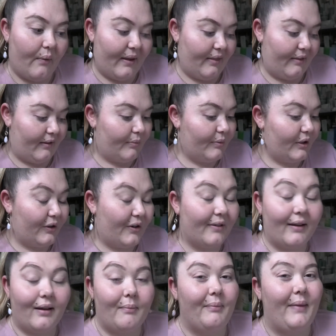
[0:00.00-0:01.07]
I think I'm gonna go
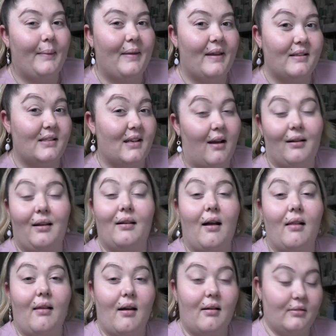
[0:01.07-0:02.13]
like maybe a darker
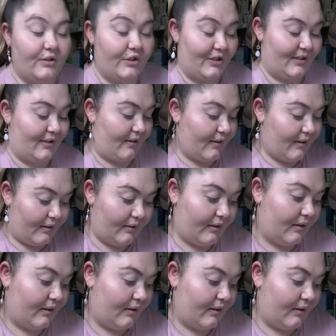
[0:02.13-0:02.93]
color, just so then